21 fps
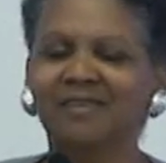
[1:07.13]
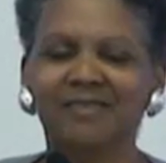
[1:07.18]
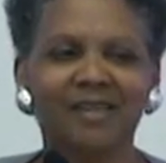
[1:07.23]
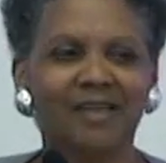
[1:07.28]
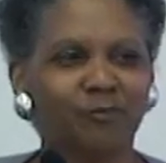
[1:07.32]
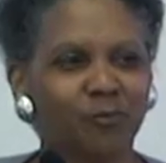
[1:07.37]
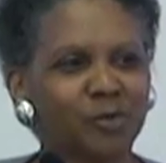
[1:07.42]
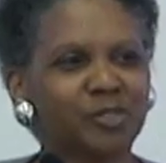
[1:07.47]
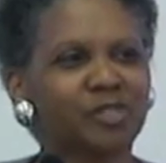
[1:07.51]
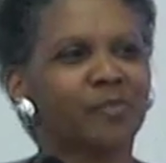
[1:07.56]

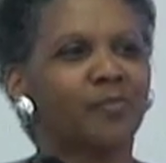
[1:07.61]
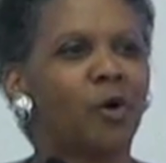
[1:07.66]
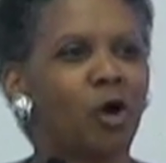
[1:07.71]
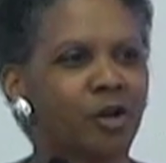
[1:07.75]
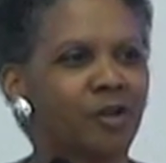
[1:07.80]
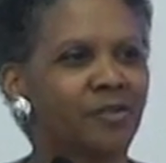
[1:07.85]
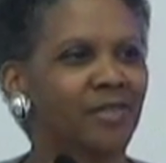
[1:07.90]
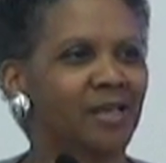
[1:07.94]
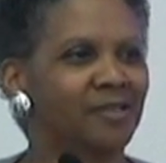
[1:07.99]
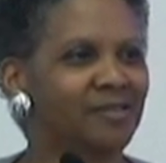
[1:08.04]
was a
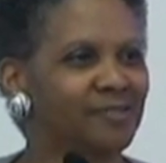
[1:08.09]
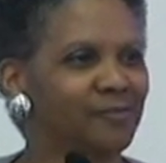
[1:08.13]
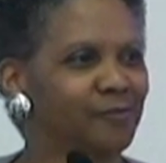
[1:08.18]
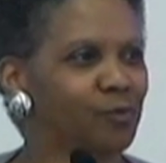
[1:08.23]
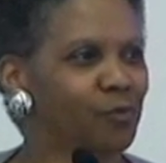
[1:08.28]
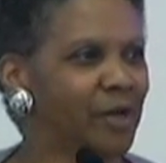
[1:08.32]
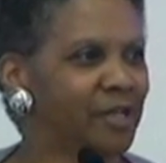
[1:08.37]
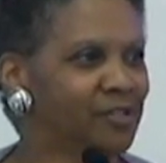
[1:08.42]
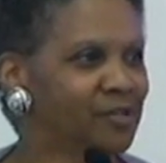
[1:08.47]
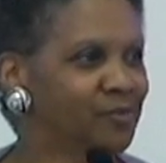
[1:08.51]
part of that
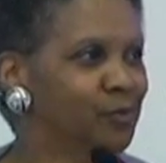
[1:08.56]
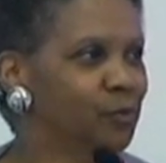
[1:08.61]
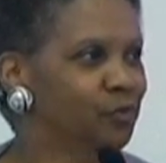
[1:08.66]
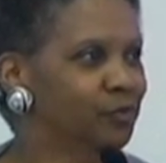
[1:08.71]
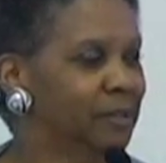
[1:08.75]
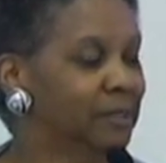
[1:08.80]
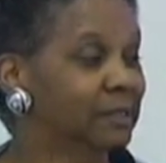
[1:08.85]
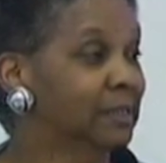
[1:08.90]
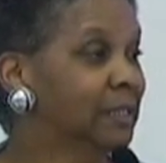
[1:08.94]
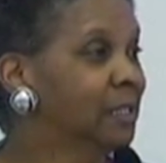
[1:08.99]
civil rights
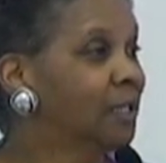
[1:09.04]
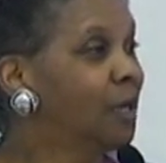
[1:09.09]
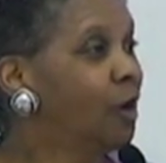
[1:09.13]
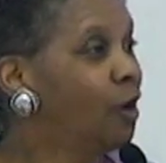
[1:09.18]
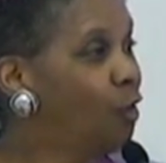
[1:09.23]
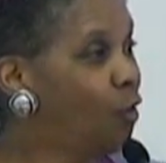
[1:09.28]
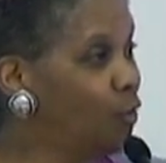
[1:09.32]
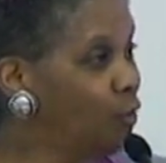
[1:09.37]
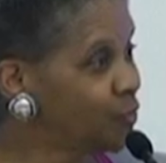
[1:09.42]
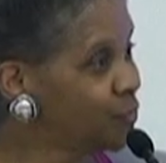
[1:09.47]
movement.
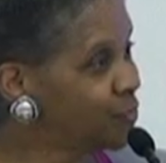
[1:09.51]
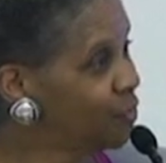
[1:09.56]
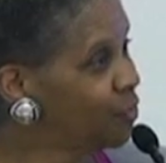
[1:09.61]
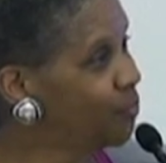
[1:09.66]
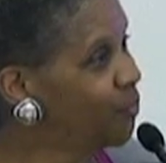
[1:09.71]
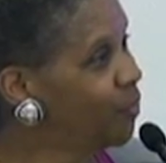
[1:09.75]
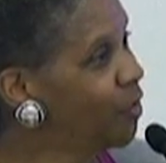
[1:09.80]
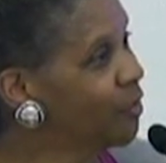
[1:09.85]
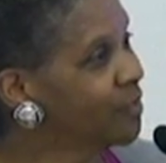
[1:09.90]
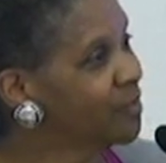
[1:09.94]
Also a
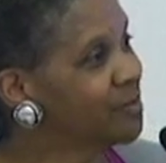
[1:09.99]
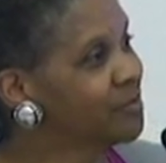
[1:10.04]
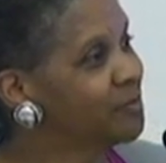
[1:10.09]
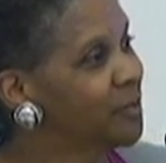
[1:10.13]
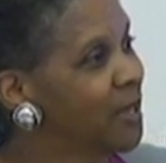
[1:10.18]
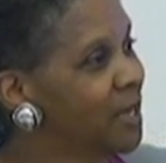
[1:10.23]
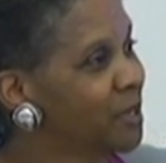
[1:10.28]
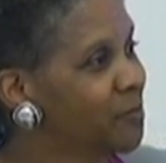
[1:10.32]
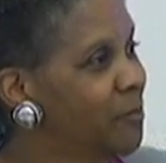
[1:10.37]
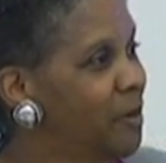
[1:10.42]
part of the
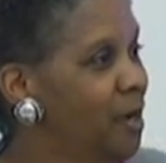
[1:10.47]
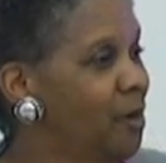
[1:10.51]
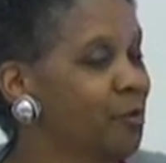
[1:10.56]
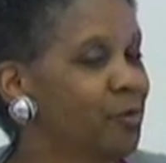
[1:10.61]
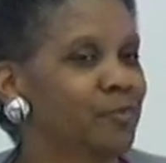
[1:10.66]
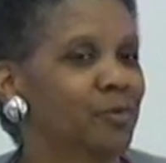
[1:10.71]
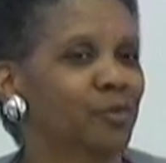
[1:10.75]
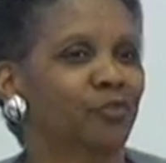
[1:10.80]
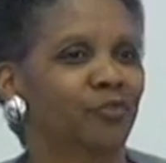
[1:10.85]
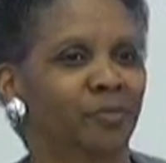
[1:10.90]
Black Power
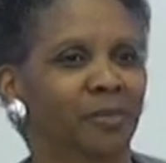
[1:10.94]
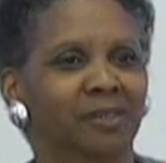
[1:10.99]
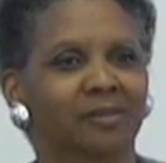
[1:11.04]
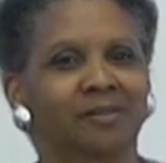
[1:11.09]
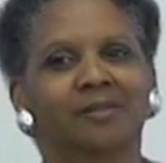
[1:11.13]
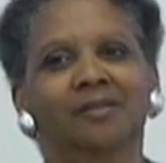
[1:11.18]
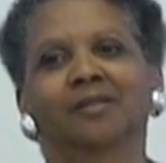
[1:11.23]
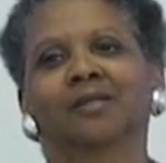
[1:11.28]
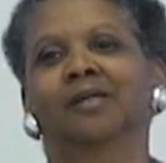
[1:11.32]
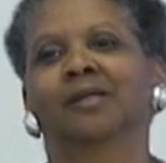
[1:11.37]

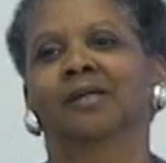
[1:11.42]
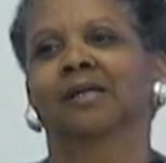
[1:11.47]
movement.